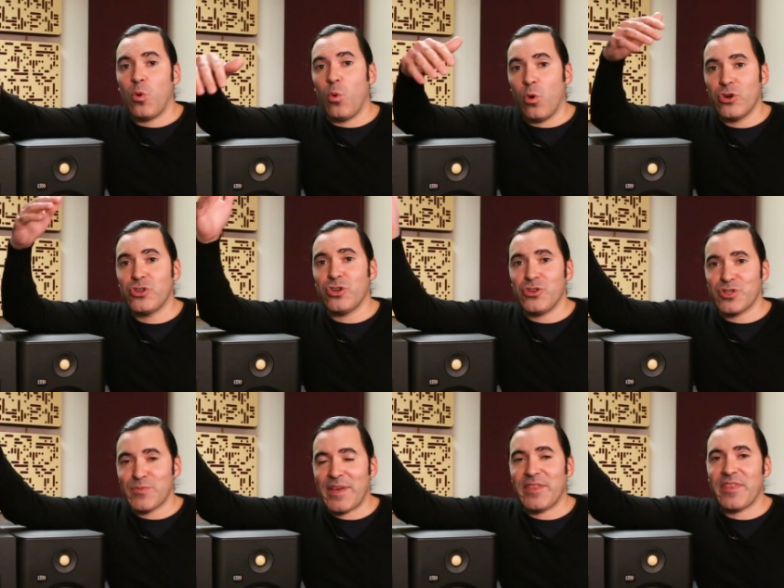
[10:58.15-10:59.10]
or should you
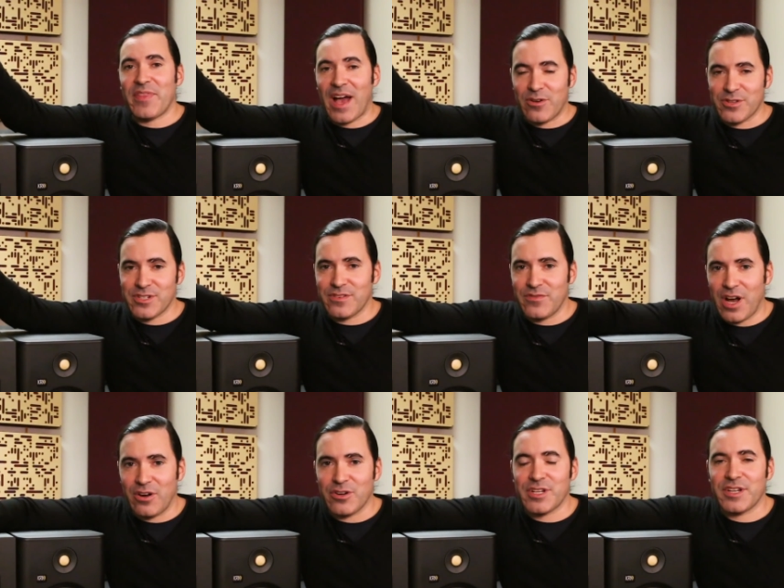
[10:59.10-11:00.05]
spend thousands of
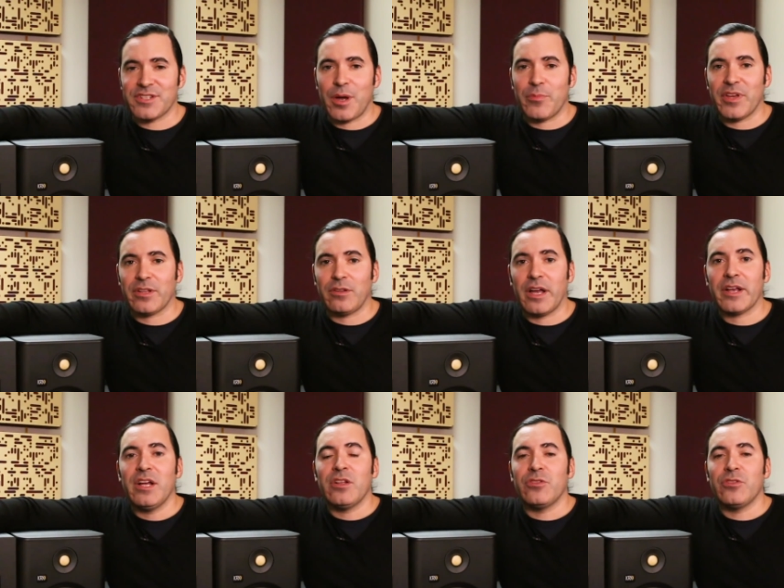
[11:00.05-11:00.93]
dollars on something like